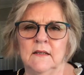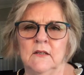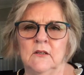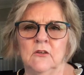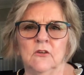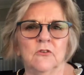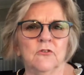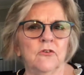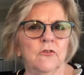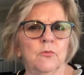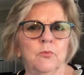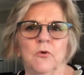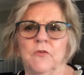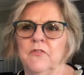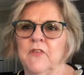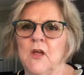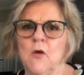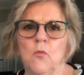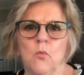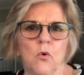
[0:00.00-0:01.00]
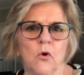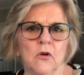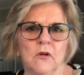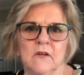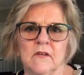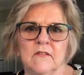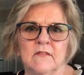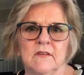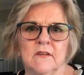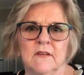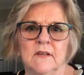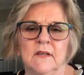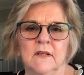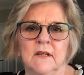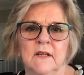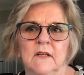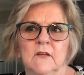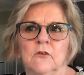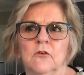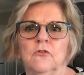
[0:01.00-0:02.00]
Not just what they want,
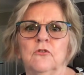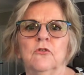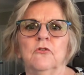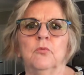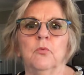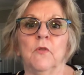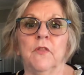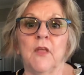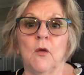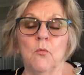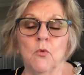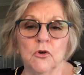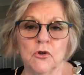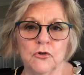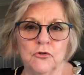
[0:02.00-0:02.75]
not just what they want